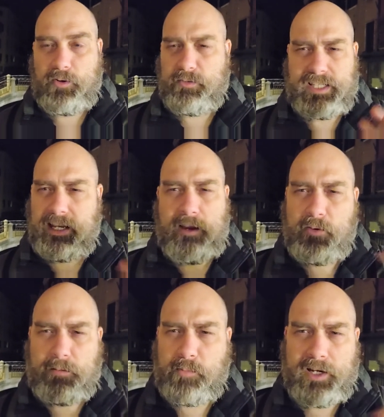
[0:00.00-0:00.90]
and I was like, I
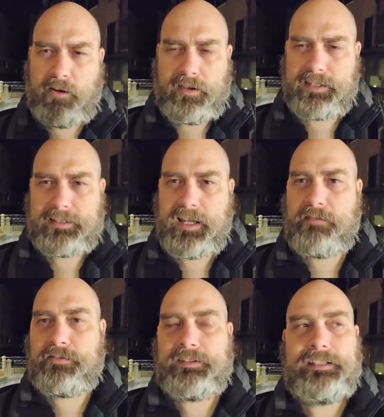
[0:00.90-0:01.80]
want to bring all this
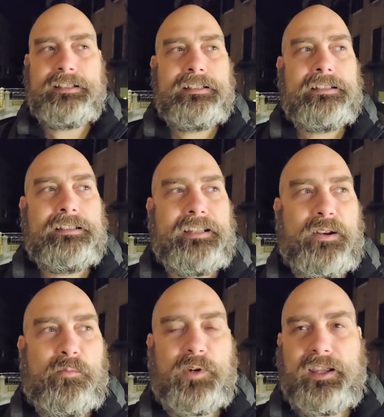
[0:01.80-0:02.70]
stuff, you
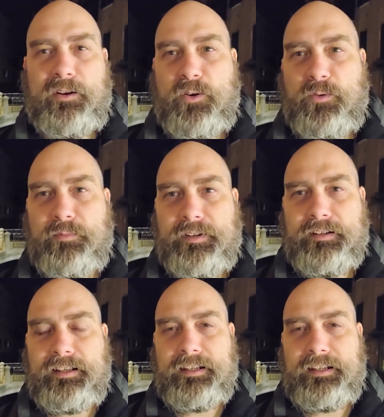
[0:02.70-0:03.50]
know, bring it home,